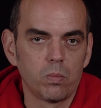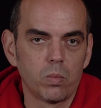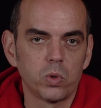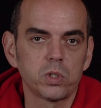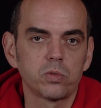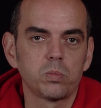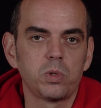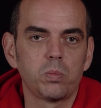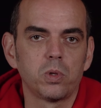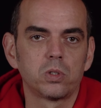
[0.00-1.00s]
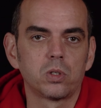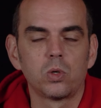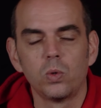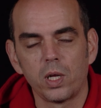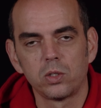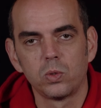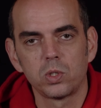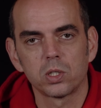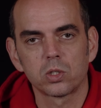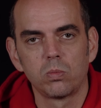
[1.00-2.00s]
Most of the people in the
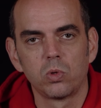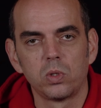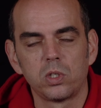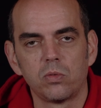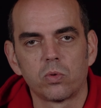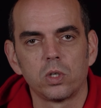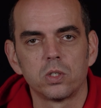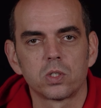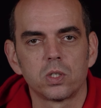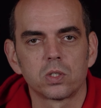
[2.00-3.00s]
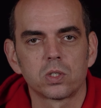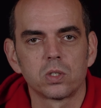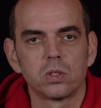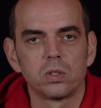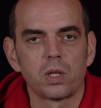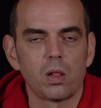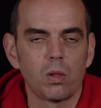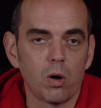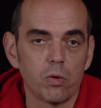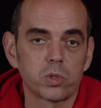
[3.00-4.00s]
enthusiast community, for instance, they
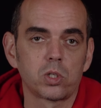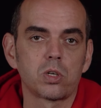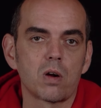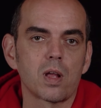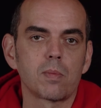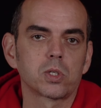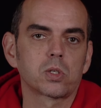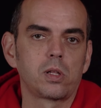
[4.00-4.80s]
love the Cherry M X